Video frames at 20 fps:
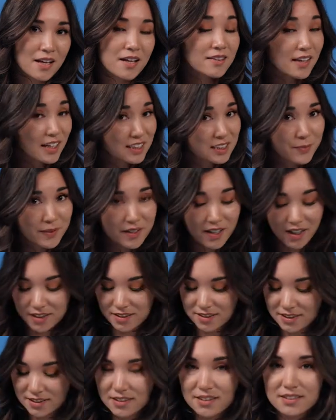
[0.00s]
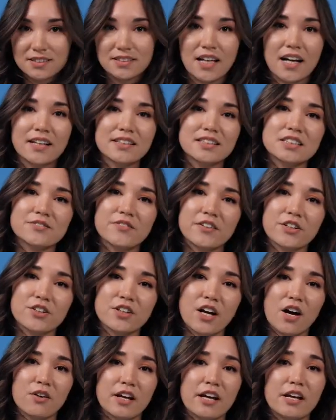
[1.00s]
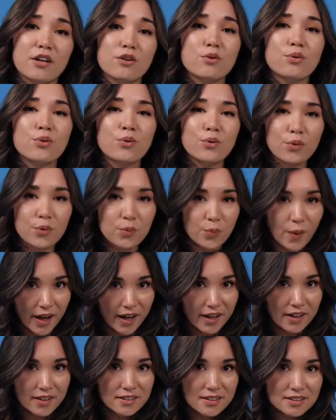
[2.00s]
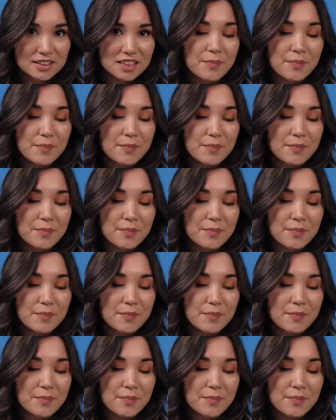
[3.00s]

That's because scientists figured out a cool way